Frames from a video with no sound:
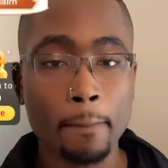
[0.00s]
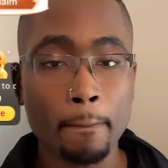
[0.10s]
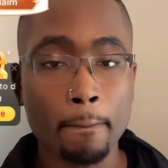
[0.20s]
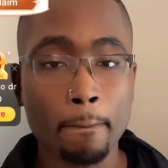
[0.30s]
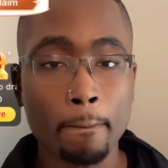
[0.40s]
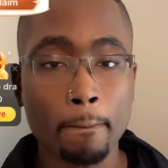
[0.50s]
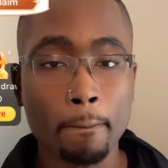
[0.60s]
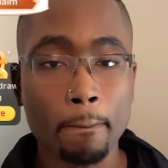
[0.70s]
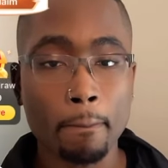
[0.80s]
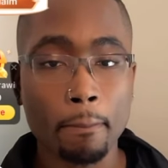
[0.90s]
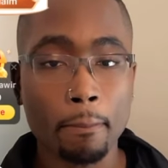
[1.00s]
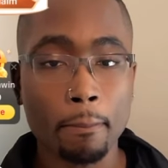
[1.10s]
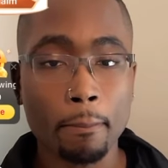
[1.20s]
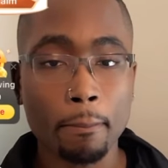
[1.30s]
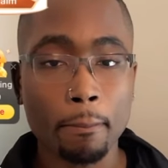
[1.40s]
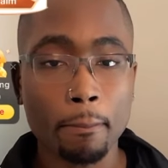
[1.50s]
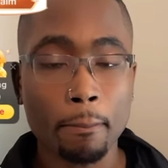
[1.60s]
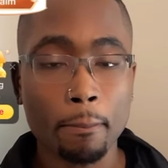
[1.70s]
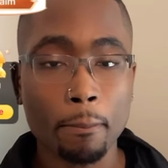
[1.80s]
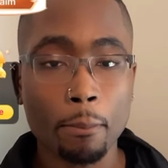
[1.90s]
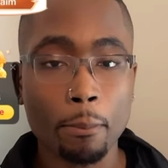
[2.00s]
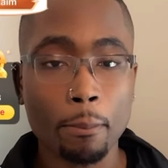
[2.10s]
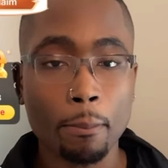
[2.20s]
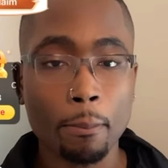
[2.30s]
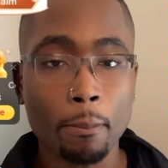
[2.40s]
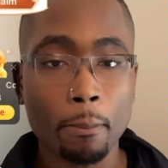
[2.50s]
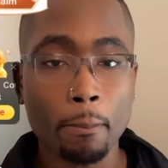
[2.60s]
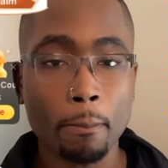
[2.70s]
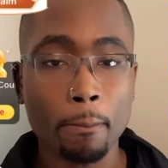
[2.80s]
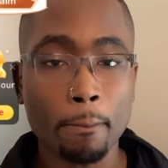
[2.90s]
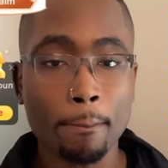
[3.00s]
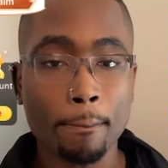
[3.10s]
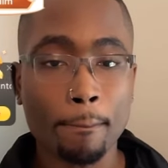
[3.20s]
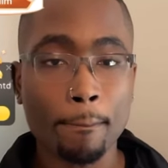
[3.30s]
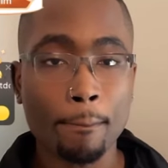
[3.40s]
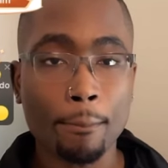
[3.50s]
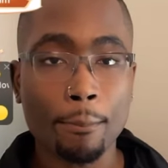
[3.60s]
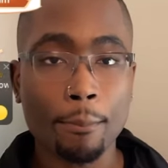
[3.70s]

[no speech]